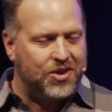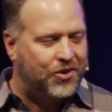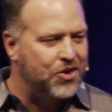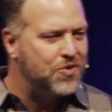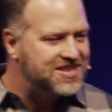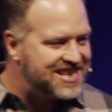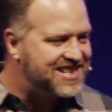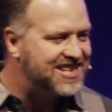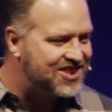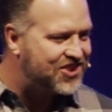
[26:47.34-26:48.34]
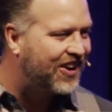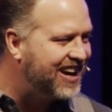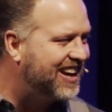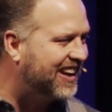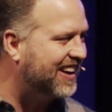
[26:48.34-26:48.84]
through resistance
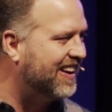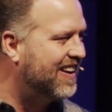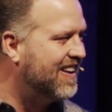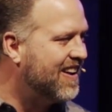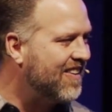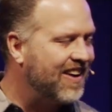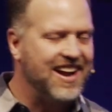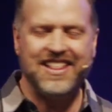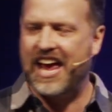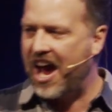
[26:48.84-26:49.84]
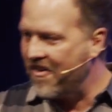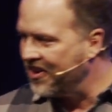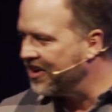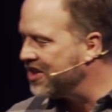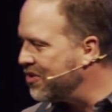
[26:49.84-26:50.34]
training, right? The
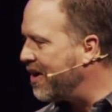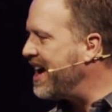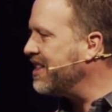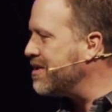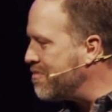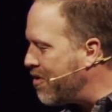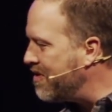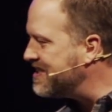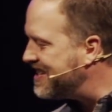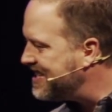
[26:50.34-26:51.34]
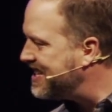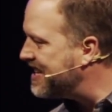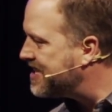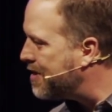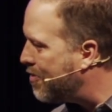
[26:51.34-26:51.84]
heavier the weight, the more
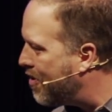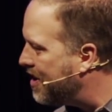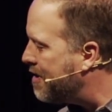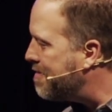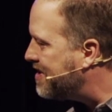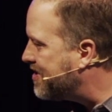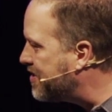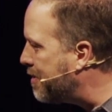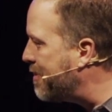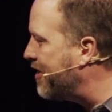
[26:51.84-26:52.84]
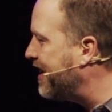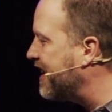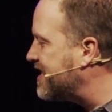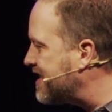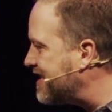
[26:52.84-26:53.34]
resistance, the more your muscles are building.
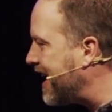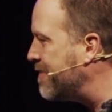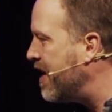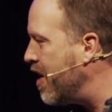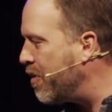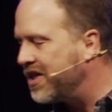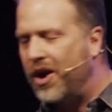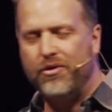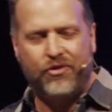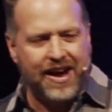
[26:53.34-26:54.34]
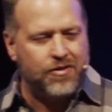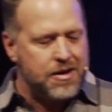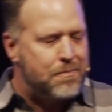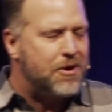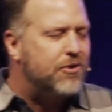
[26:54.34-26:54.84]
It's the same with our faith. We
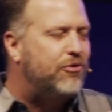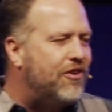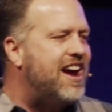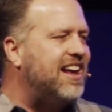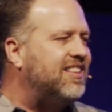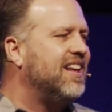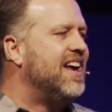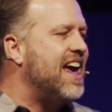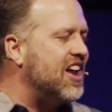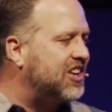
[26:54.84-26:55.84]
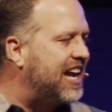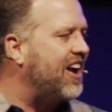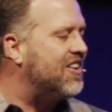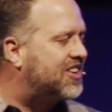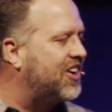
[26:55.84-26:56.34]
build faith and
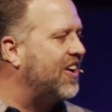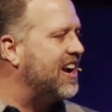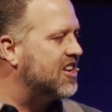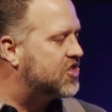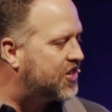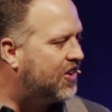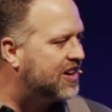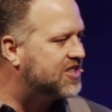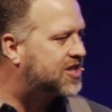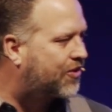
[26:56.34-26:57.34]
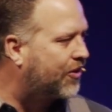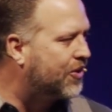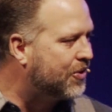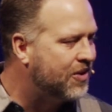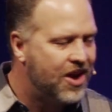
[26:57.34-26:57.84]
character and endurance
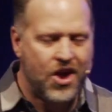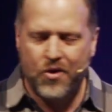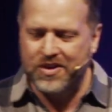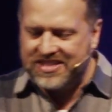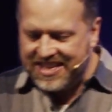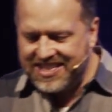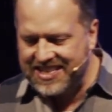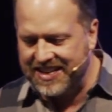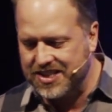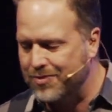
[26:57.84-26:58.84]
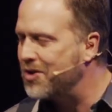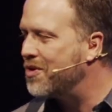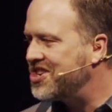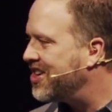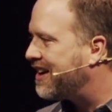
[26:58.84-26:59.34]
through resistance. We
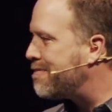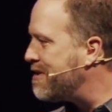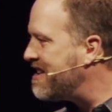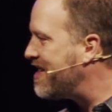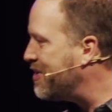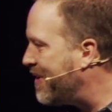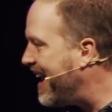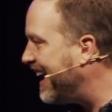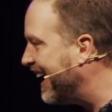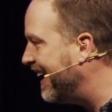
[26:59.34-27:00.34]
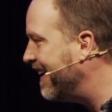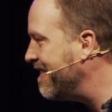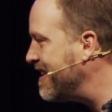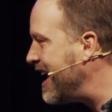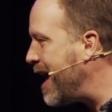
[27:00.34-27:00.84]
wish it could be another way.
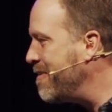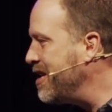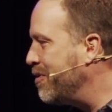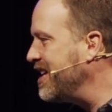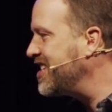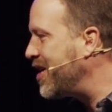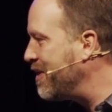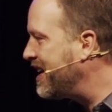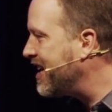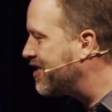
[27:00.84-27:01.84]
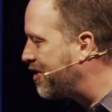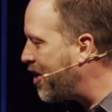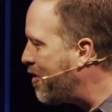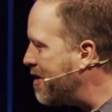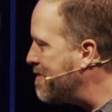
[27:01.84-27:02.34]
How many wish that we could
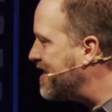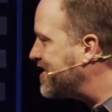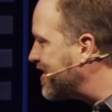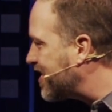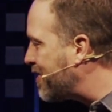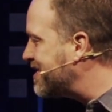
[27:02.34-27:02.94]
grow our muscles from